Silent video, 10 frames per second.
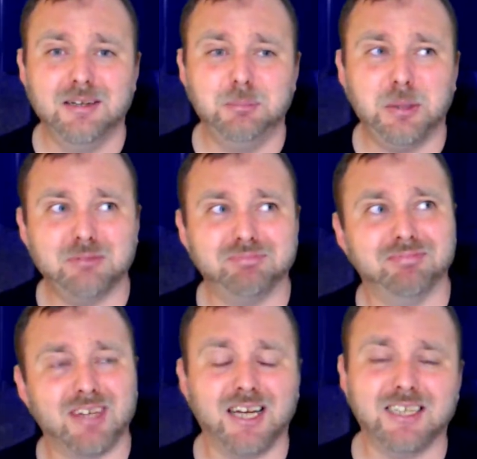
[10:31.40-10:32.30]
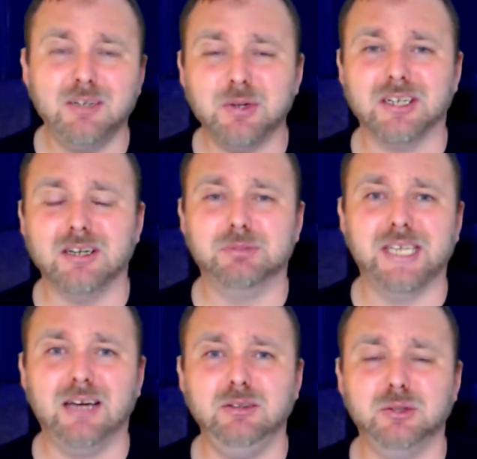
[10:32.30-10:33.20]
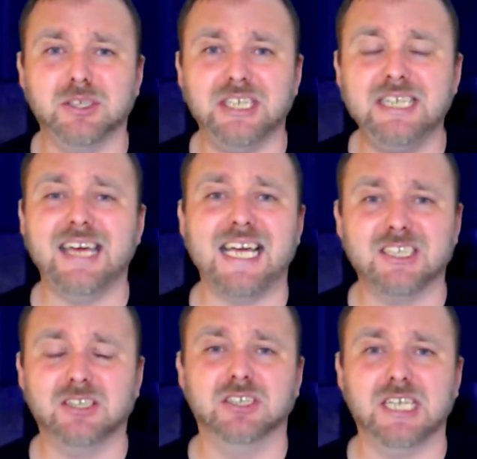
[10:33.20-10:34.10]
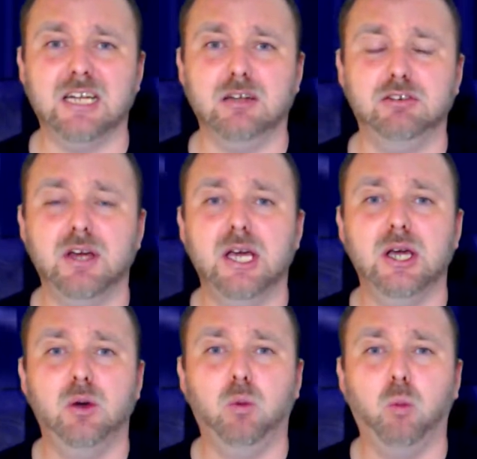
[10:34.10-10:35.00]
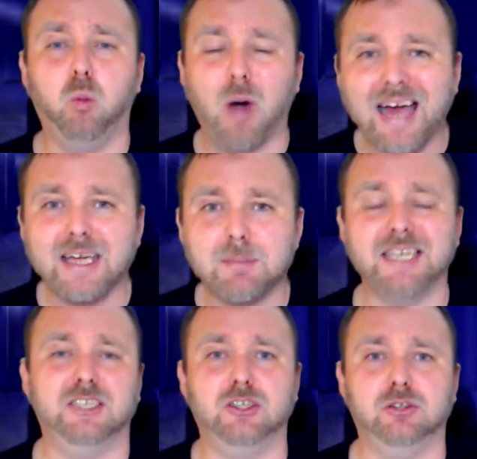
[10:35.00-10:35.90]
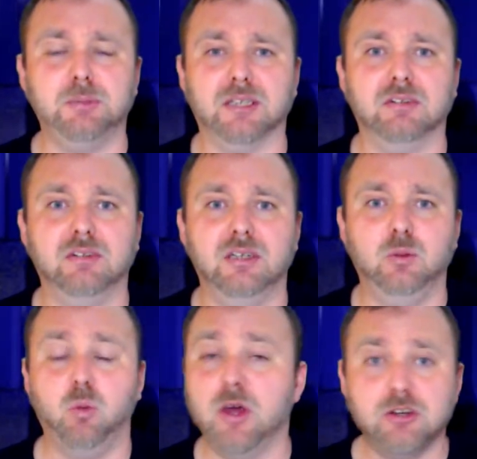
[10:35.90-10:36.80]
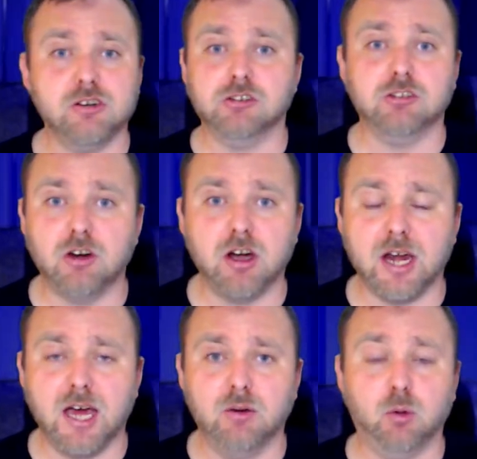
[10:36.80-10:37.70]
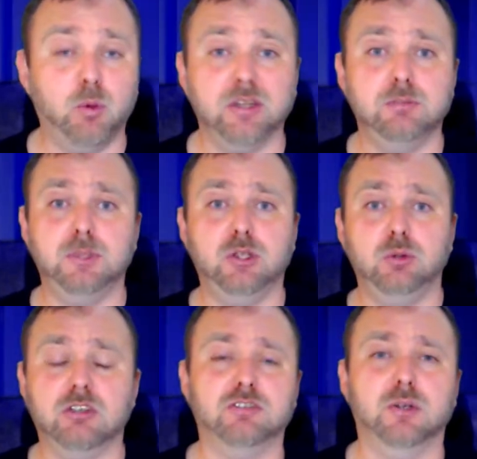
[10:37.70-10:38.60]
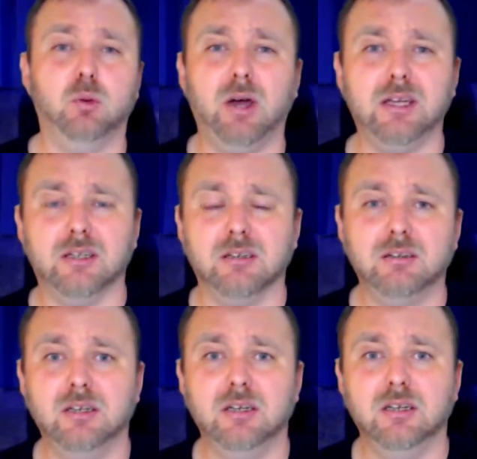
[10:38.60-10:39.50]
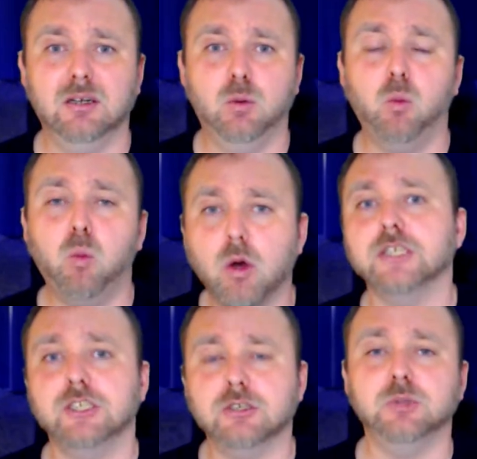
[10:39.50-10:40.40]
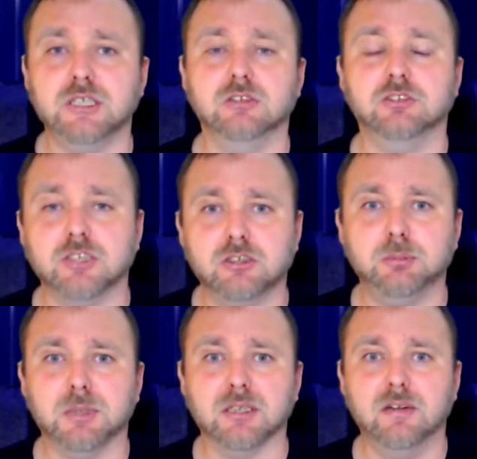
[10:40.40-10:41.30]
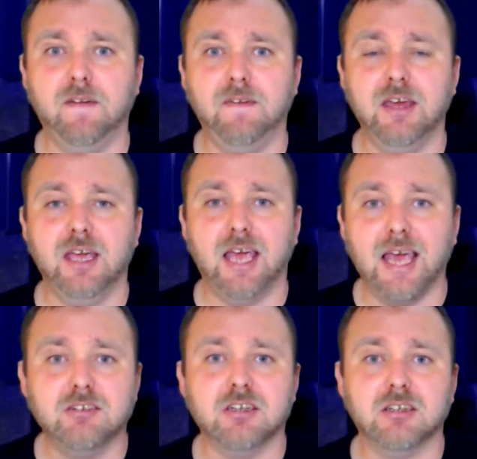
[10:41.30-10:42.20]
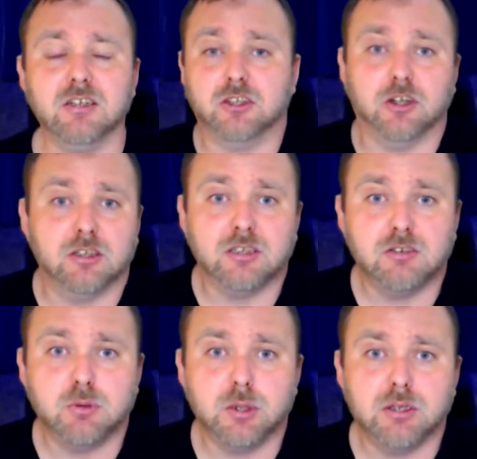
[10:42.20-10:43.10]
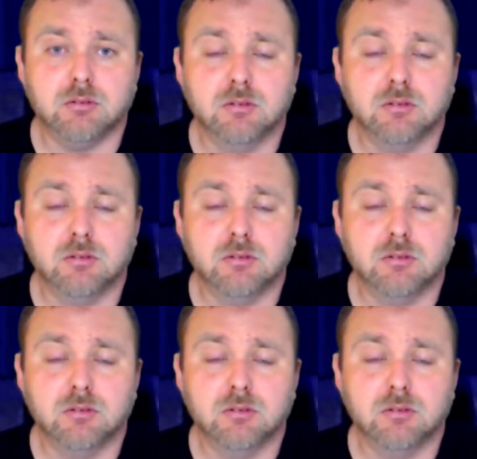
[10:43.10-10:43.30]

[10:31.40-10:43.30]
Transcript: But I think when it comes down to it, you need to ask yourself, why am I streaming? Whether you're just starting out or whether you've been doing this for a while, what is your reason for streaming? Is it cathartic for you?